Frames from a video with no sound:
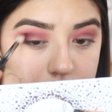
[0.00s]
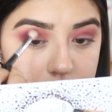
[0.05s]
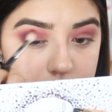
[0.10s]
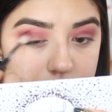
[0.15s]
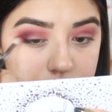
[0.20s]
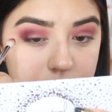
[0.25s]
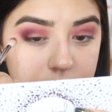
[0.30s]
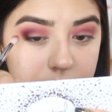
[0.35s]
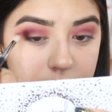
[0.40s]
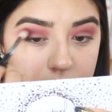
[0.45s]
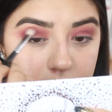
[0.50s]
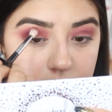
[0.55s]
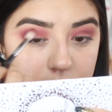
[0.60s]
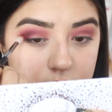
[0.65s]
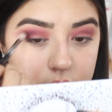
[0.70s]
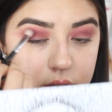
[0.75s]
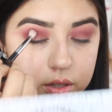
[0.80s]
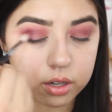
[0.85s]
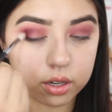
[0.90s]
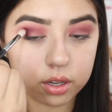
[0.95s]
So again,
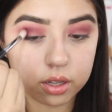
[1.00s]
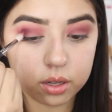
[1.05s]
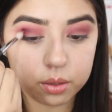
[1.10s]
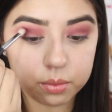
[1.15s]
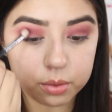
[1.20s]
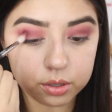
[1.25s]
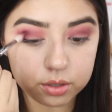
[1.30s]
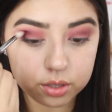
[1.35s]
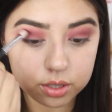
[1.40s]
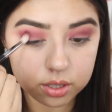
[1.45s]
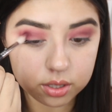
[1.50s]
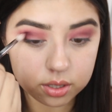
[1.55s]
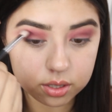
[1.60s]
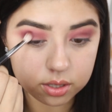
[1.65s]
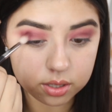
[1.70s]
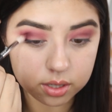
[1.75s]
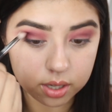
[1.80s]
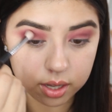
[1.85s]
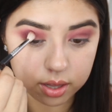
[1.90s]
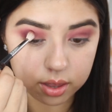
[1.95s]
circular
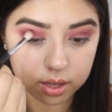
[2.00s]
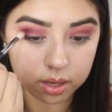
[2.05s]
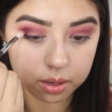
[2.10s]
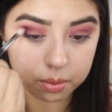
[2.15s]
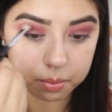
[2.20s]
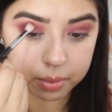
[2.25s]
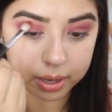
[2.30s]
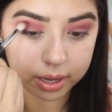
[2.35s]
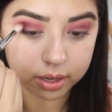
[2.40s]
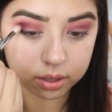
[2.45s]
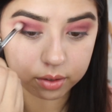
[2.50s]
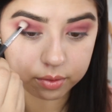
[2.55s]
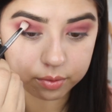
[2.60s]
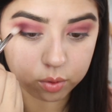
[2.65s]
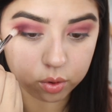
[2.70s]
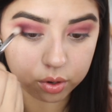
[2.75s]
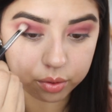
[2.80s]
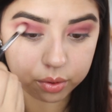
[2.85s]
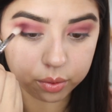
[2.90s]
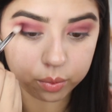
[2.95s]
motions and then back and
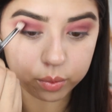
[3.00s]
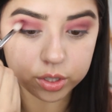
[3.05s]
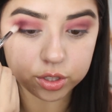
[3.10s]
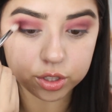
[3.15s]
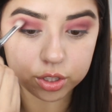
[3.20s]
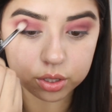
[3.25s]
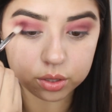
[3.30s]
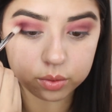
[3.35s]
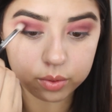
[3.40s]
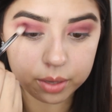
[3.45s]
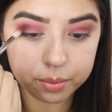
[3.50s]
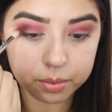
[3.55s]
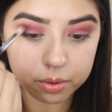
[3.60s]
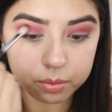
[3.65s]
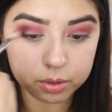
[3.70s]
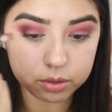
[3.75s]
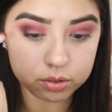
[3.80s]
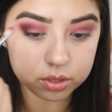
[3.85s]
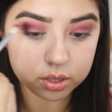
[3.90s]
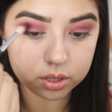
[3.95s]
forth with windshield wiper
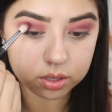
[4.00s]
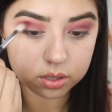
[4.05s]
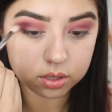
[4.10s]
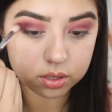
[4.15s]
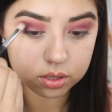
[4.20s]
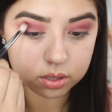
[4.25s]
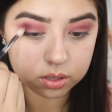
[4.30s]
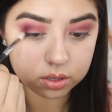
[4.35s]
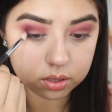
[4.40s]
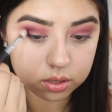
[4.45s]
motions.